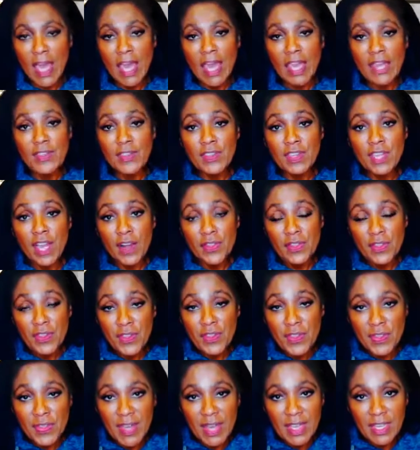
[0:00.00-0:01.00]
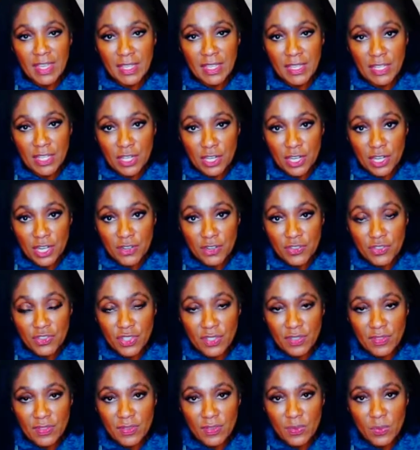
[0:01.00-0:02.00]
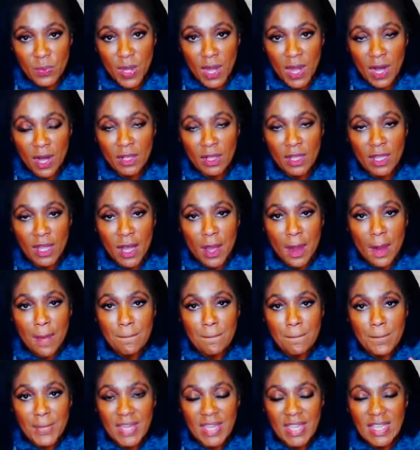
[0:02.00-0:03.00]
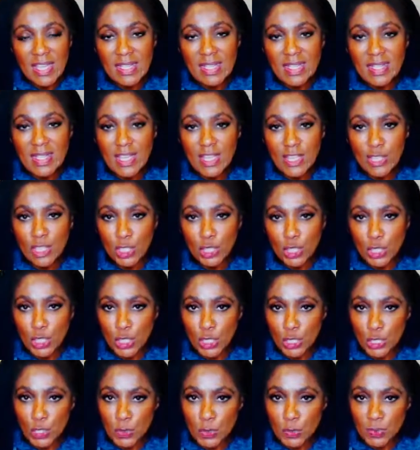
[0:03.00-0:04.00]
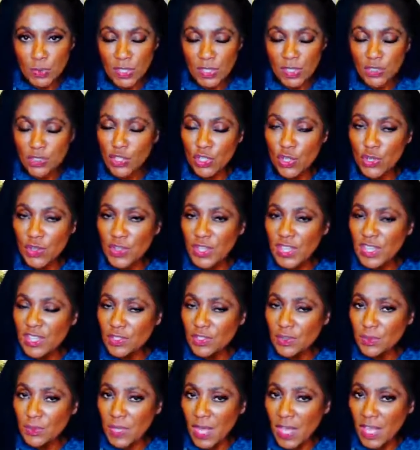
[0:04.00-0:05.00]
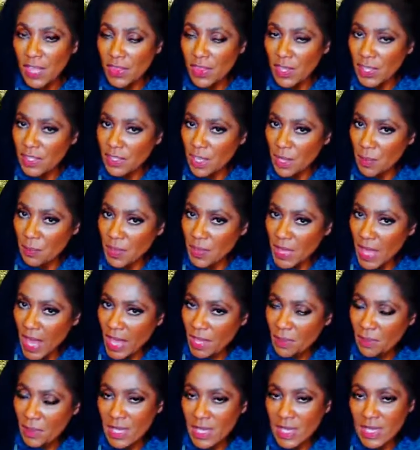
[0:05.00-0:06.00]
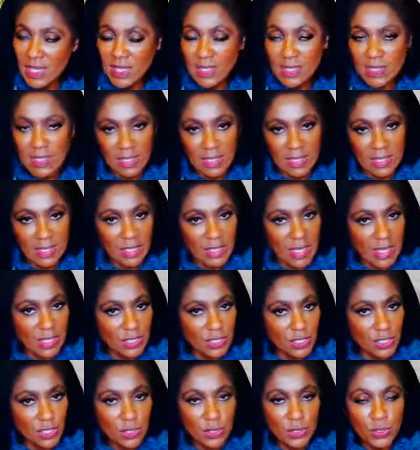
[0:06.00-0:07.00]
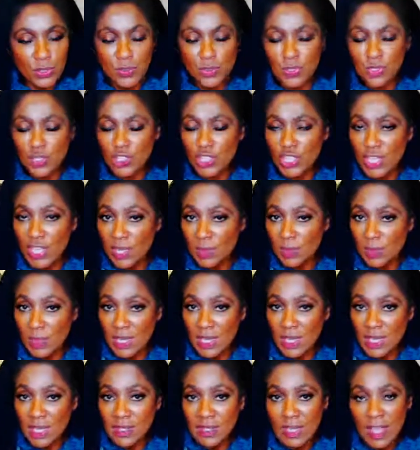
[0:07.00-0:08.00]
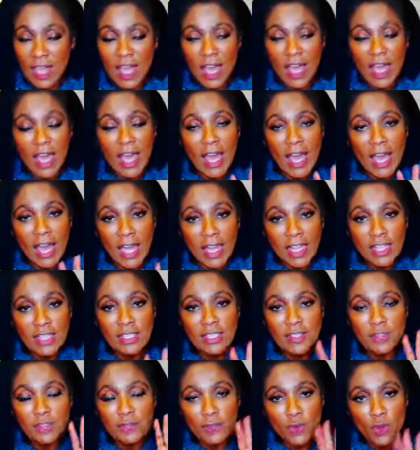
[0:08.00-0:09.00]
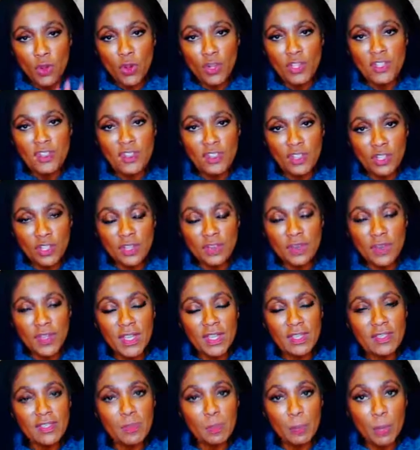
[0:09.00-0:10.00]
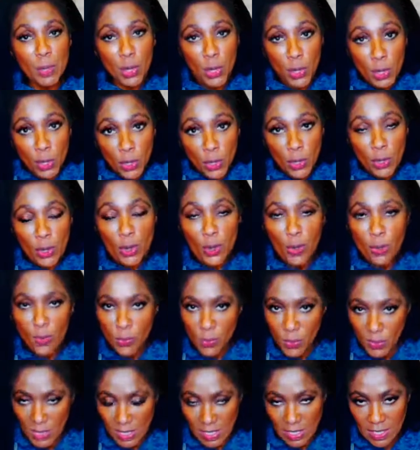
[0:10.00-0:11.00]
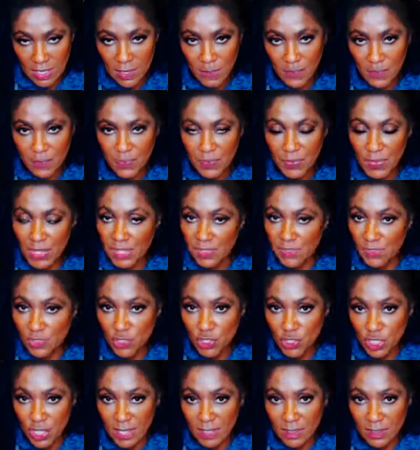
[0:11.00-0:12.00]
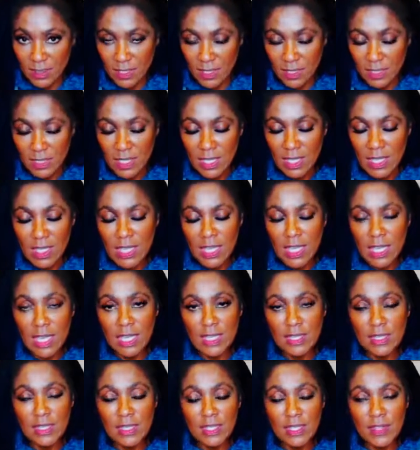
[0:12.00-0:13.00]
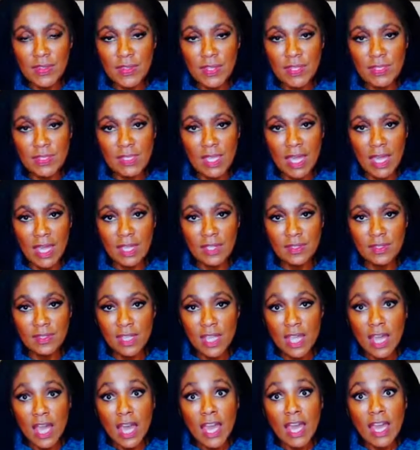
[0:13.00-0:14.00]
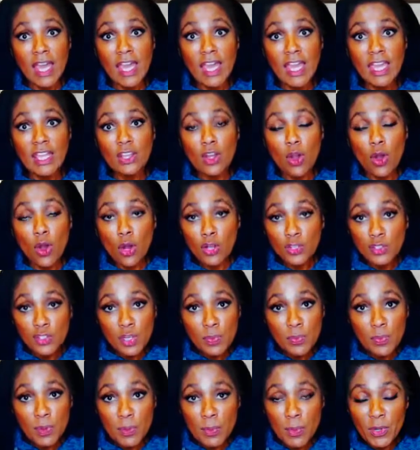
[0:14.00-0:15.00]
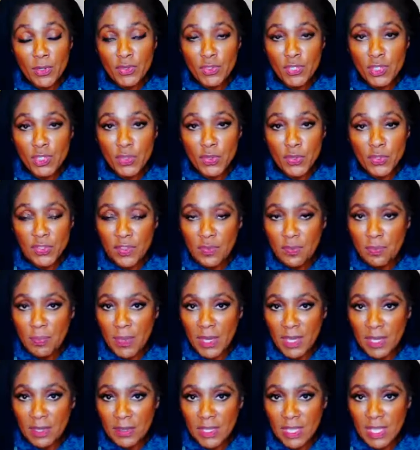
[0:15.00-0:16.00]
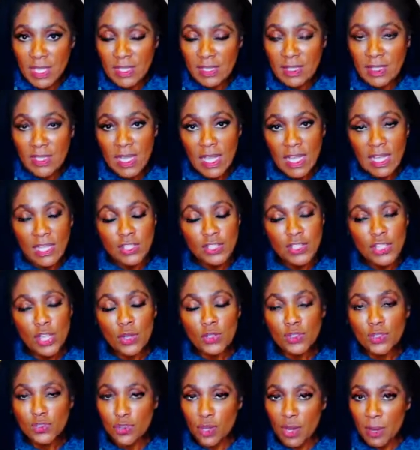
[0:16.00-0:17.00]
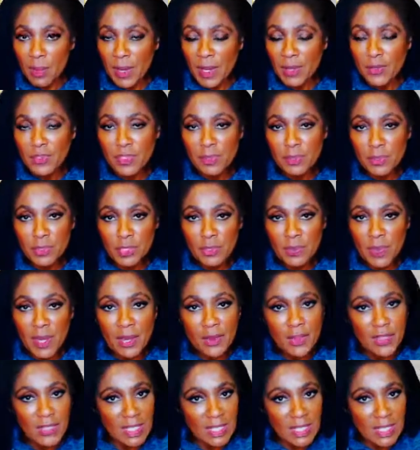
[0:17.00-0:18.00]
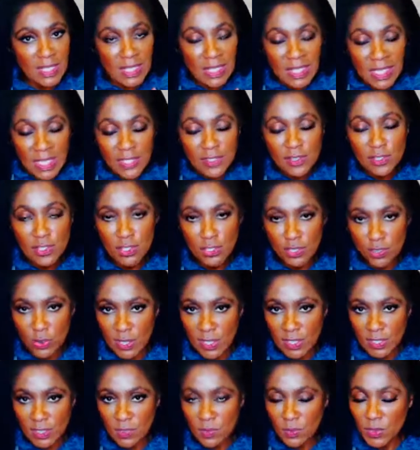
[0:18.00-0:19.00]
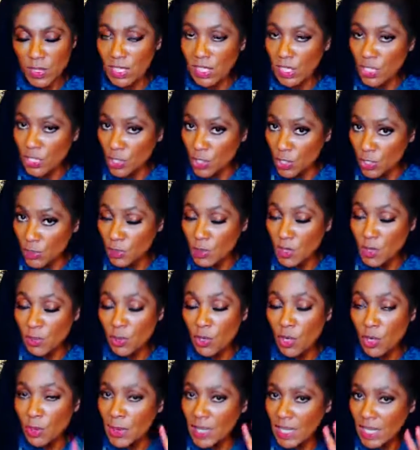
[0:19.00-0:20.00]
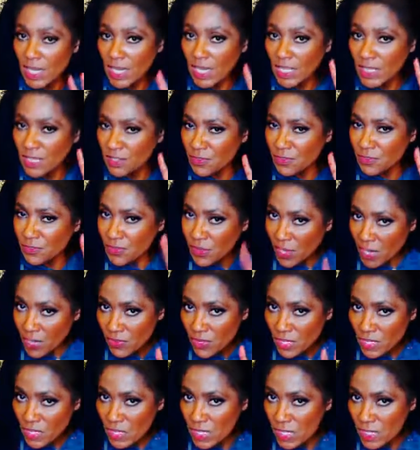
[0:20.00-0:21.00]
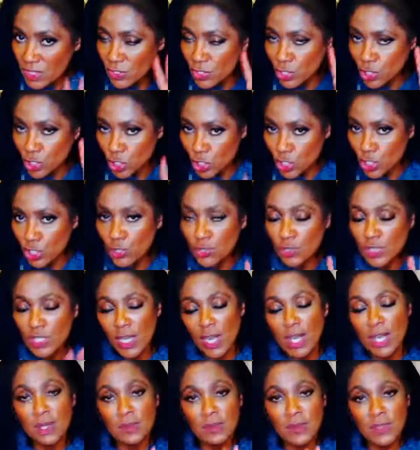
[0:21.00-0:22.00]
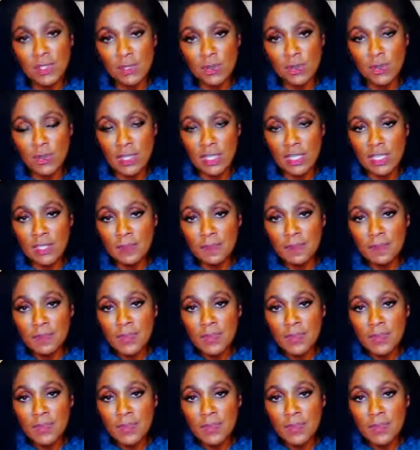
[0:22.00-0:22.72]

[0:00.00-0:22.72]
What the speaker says: And the other thing that it encourages as well, beans and legumes. And so these are like things like black beans and lentils and chickpeas, and 4 servings per week is suggested in this case. It also promotes the use of berries. So strawberries and blueberries at least twice a week. It could be more, but at the very least 2 times a week.